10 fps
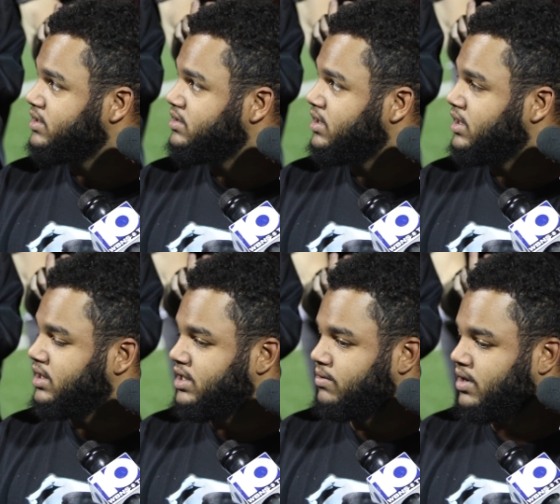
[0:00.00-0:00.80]
He's an
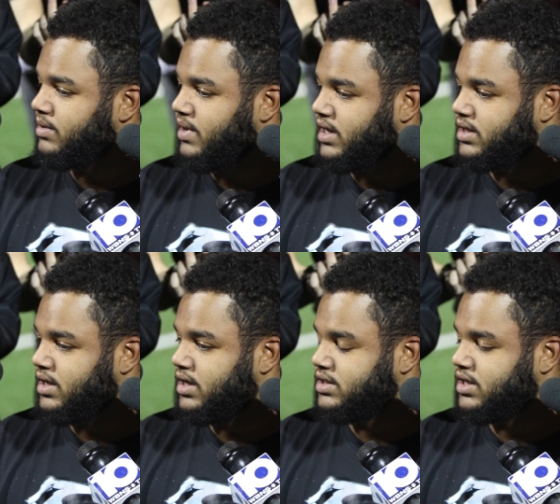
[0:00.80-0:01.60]
elite running back.
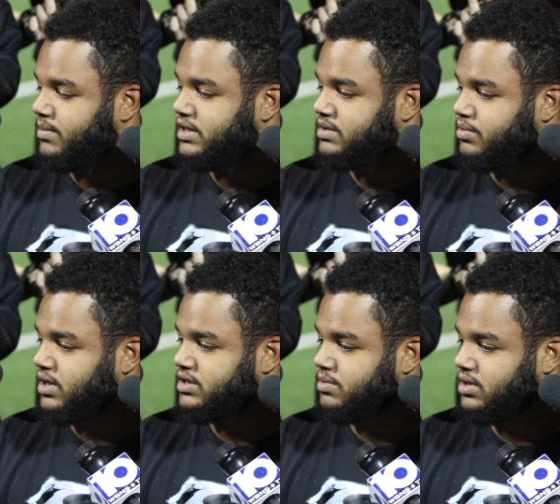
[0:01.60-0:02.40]
He's going to make some
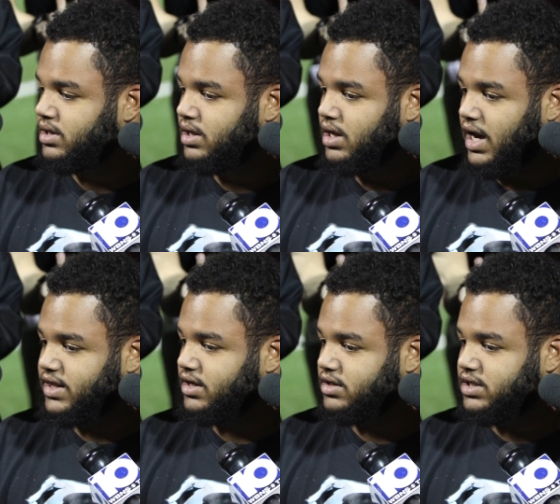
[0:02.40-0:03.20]
plays. But I
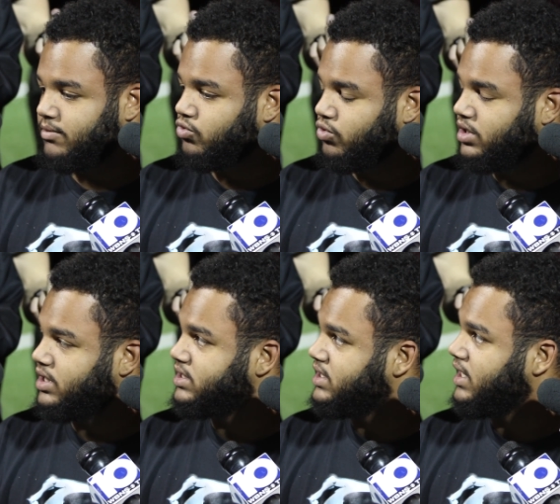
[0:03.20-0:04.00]
think I'm
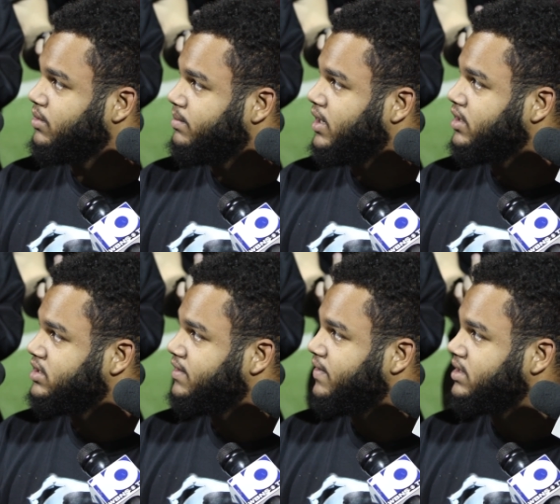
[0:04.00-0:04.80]
really excited about our
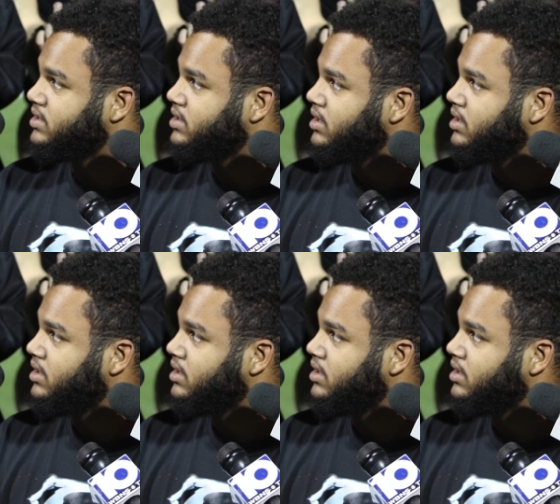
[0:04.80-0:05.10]
defense.